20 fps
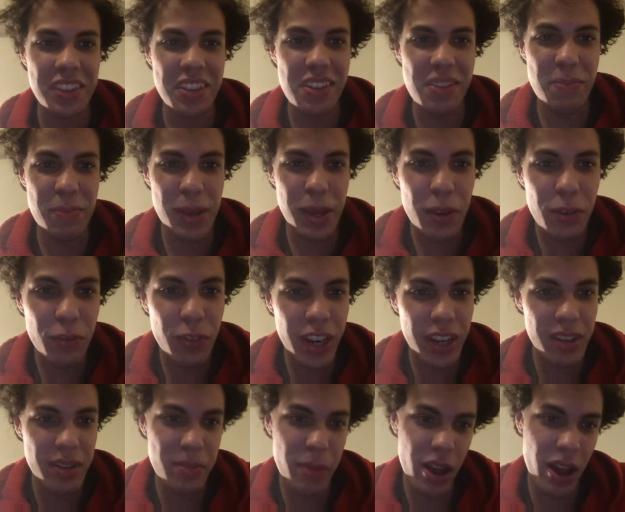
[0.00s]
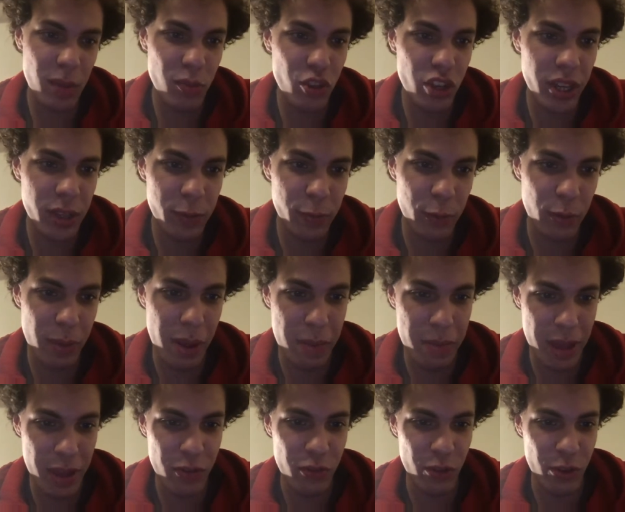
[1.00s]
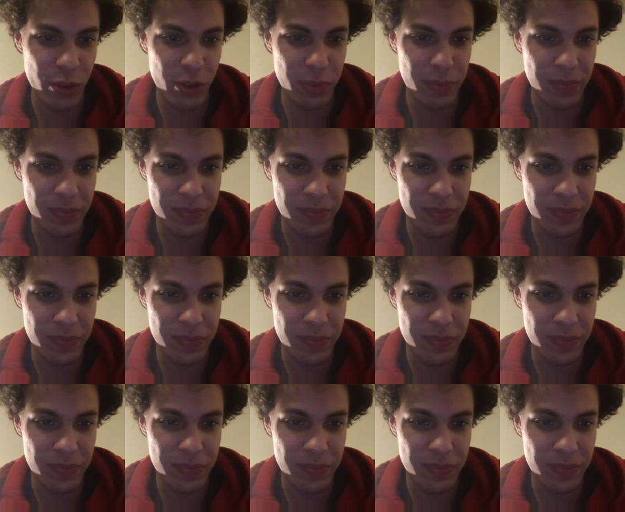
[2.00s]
Pick a random object for my bedroom.